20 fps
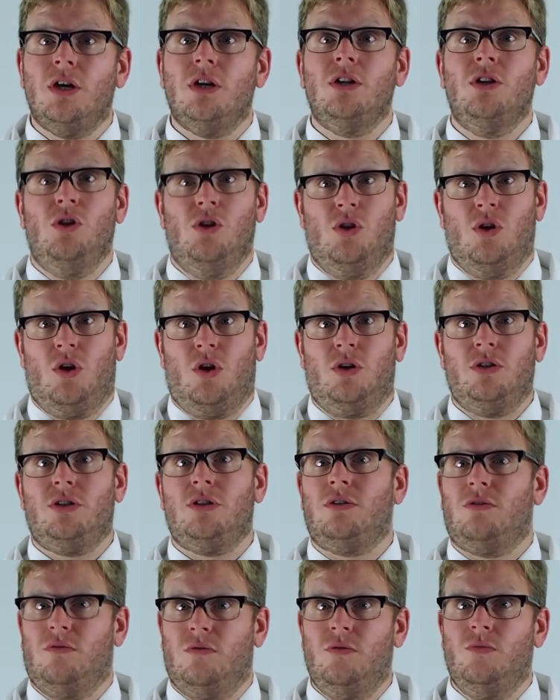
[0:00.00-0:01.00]
not
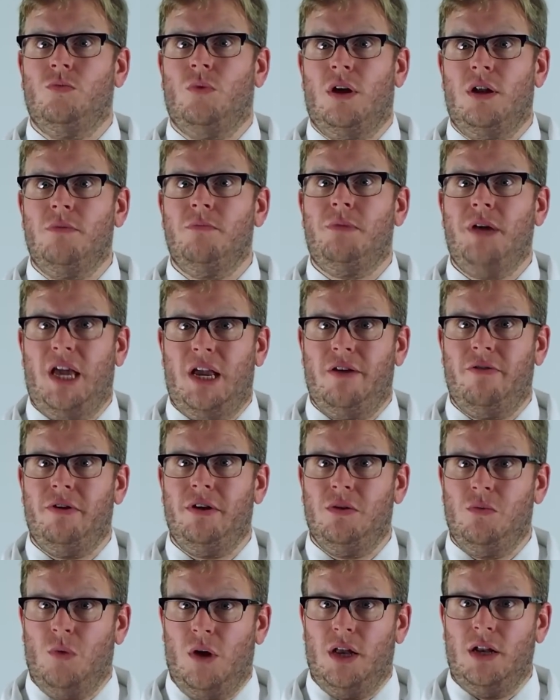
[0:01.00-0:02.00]
group 1,
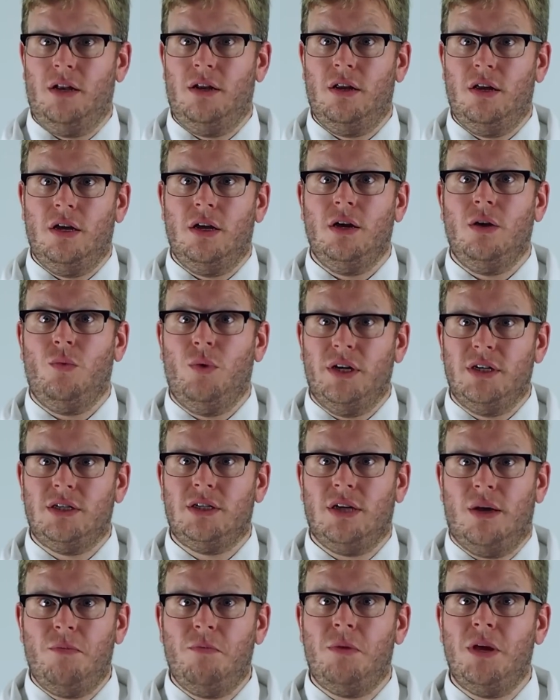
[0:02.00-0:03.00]
period 1, which
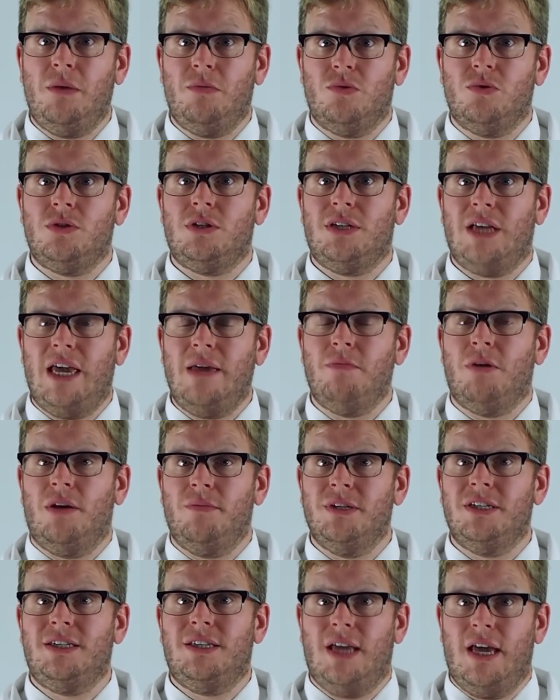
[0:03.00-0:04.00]
some people say by
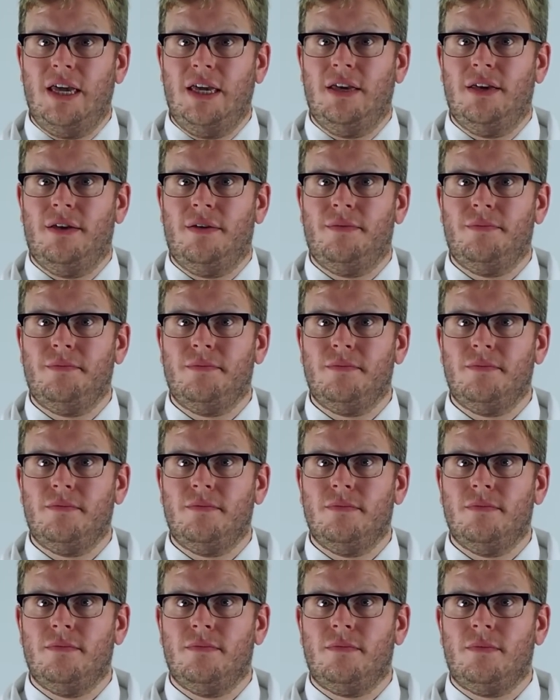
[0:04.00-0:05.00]
mistake.
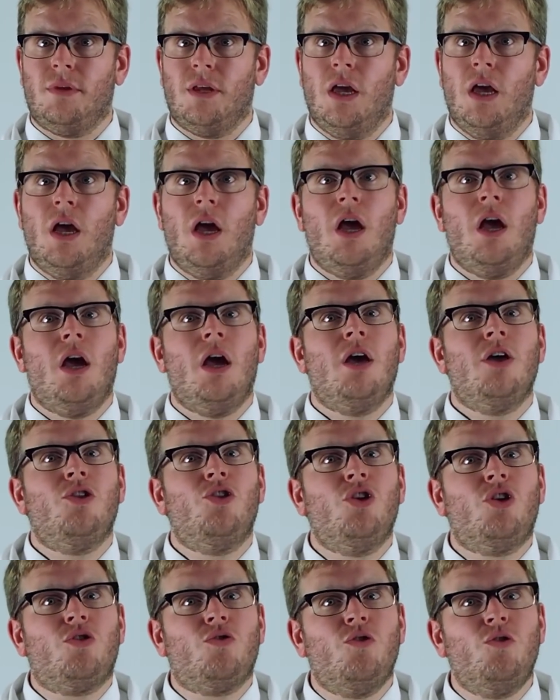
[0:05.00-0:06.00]

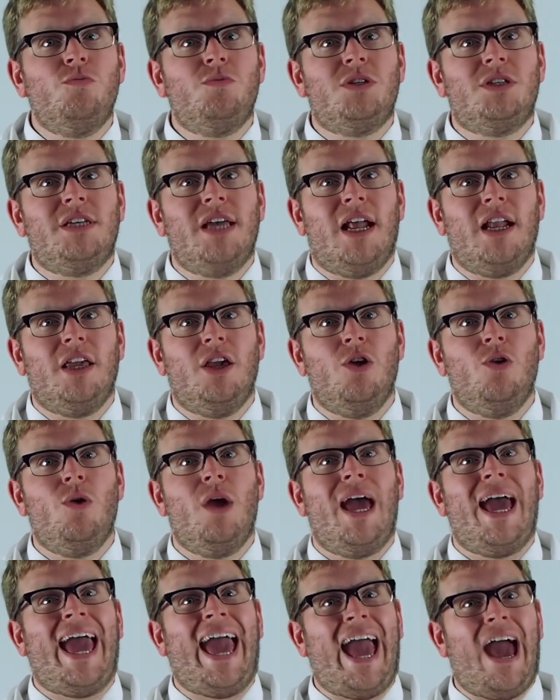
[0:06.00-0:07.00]
The groups tell you
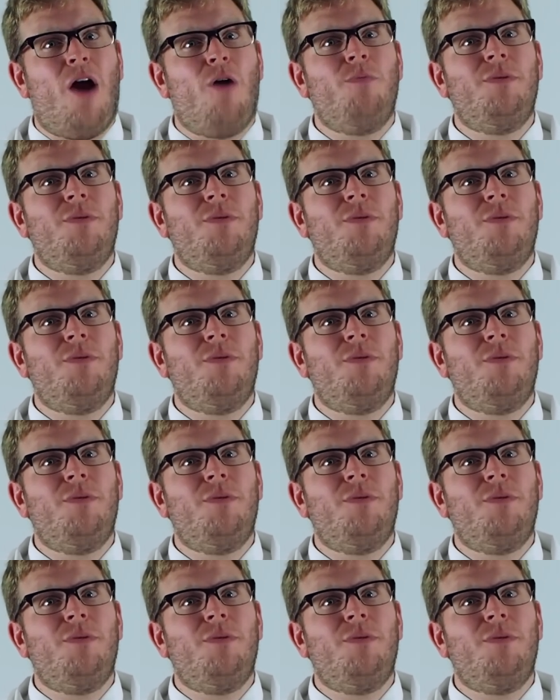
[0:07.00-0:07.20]
how